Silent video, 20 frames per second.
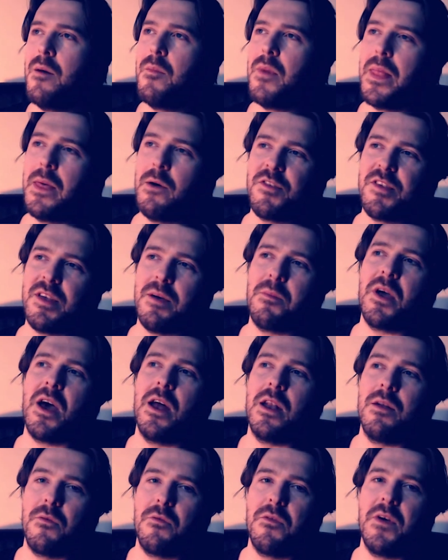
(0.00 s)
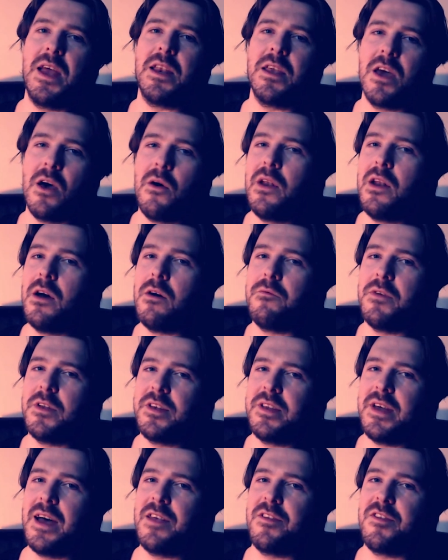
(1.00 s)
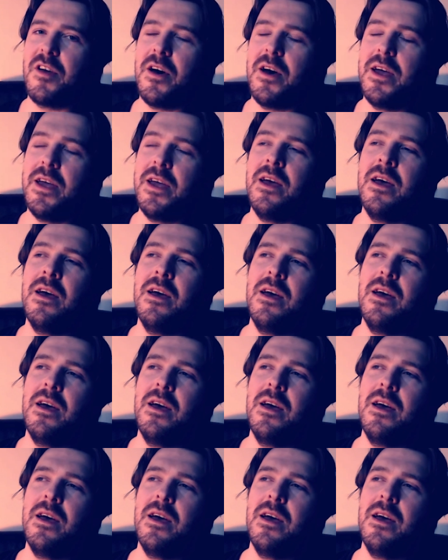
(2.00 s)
but there was some kind of event going on for Dazai,